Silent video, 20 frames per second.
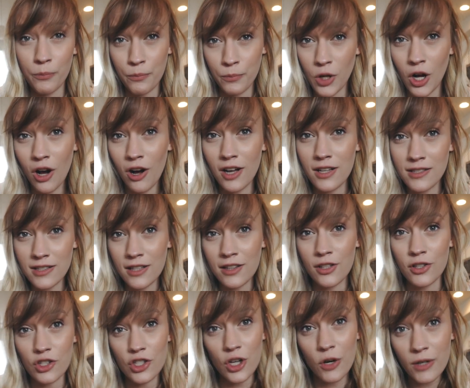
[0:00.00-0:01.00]
cause that
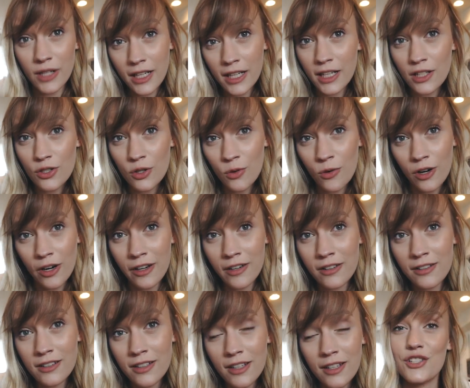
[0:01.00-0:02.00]
they're donating toward.
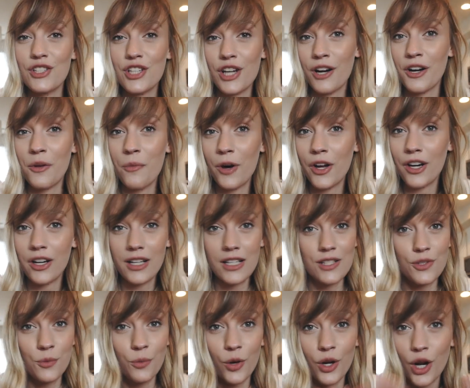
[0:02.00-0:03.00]
Charity Water
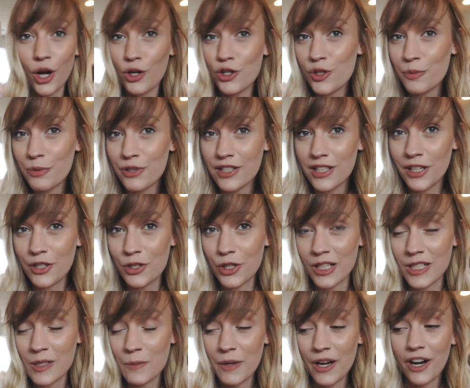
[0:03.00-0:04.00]
is 100%
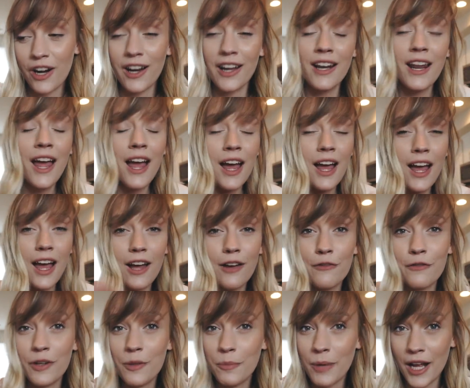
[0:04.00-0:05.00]
transparent.
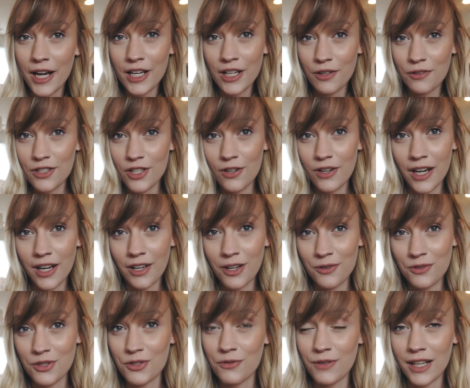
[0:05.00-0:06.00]
Every penny you donate
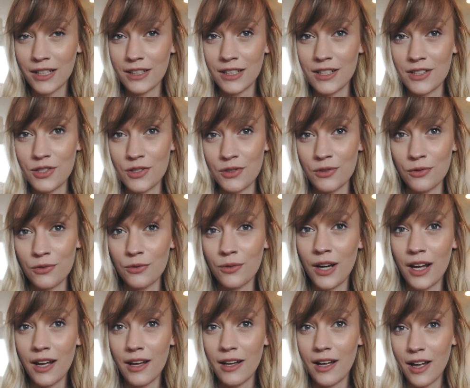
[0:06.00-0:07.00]
goes directly to
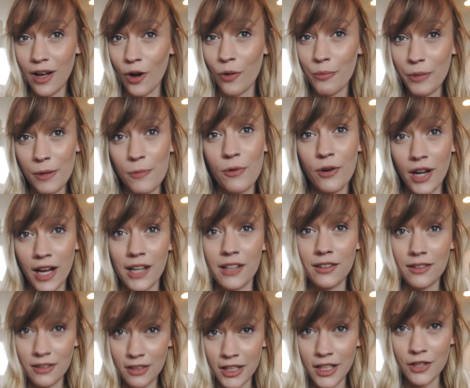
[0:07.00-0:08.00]
help people
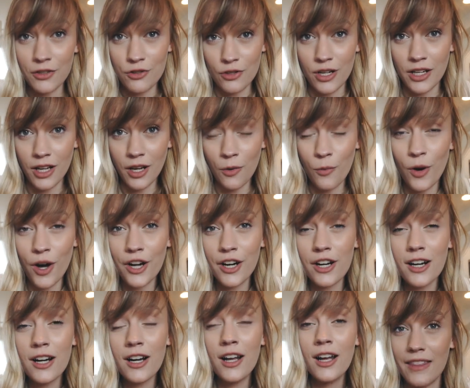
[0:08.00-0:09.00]
get clean drinking
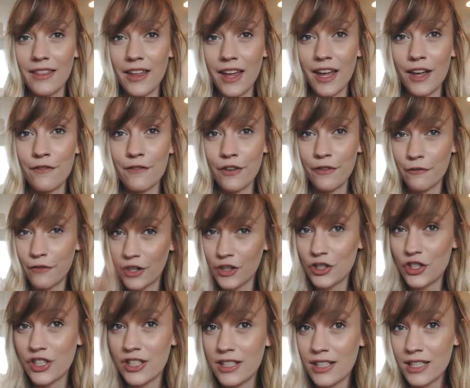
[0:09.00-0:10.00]
water. They've
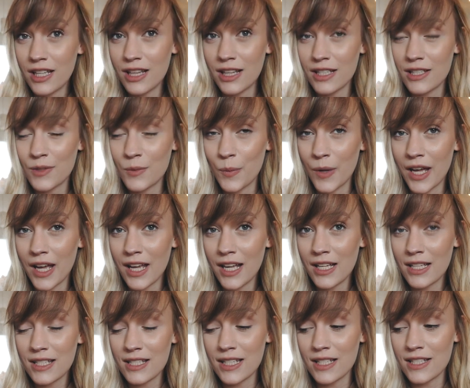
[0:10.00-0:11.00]
functioned this
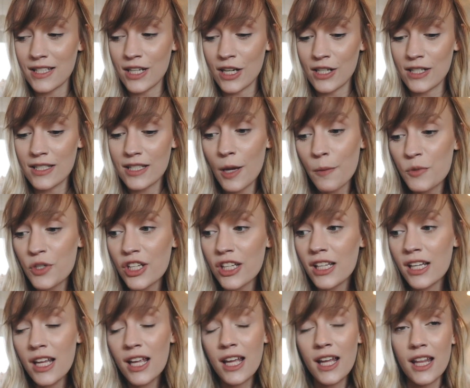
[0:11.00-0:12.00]
way since their
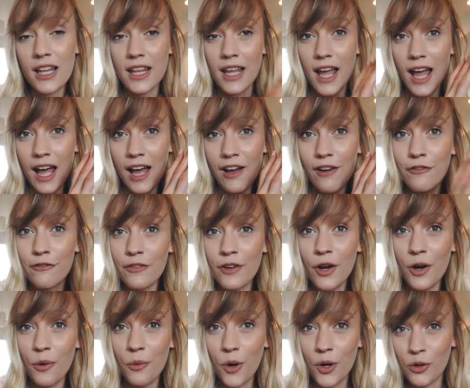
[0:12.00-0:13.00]
inception. They have
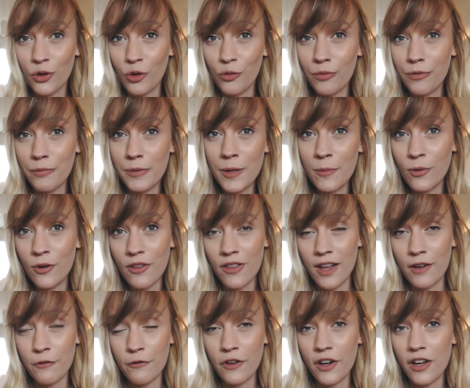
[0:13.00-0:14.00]
one group of people
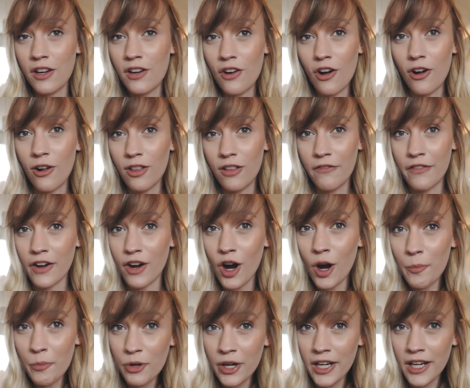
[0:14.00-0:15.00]
that fund all of their
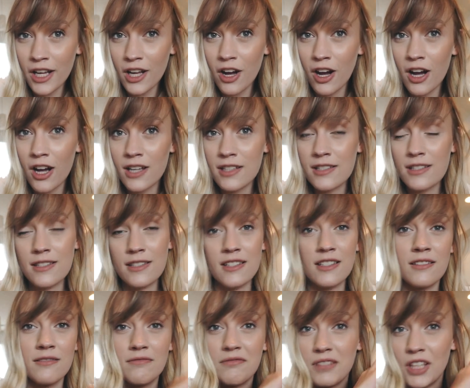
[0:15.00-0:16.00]
operating
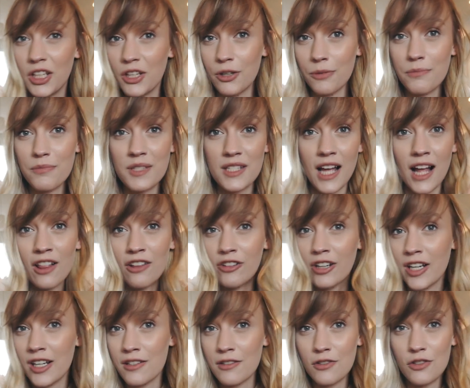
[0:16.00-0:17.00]
costs, you know,
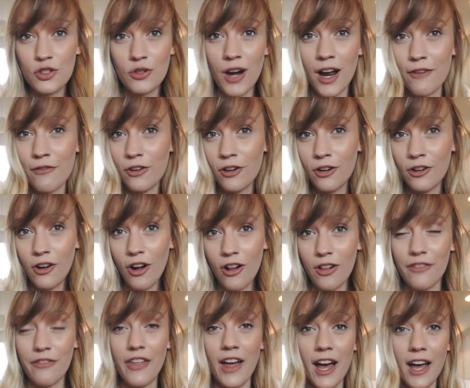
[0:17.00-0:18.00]
salaries, travel, all
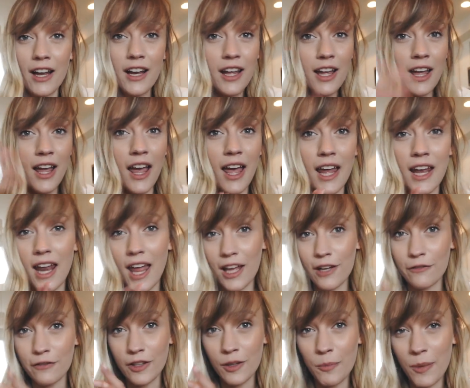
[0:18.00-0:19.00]
of that, and
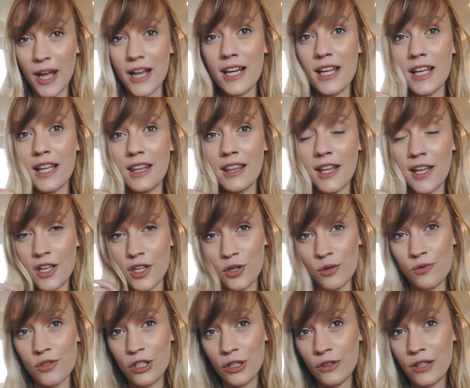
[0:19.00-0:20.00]
every penny that you
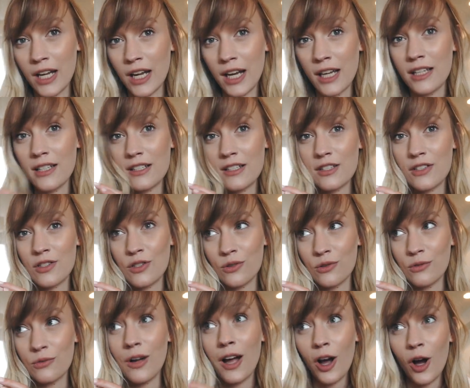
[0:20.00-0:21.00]
donate
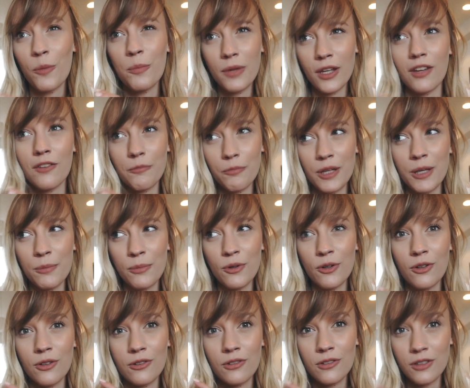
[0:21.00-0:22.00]
to help give
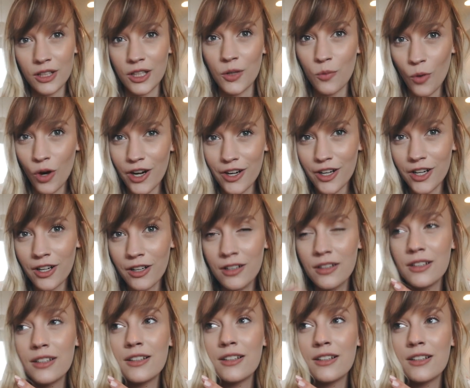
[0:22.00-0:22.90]
people clean water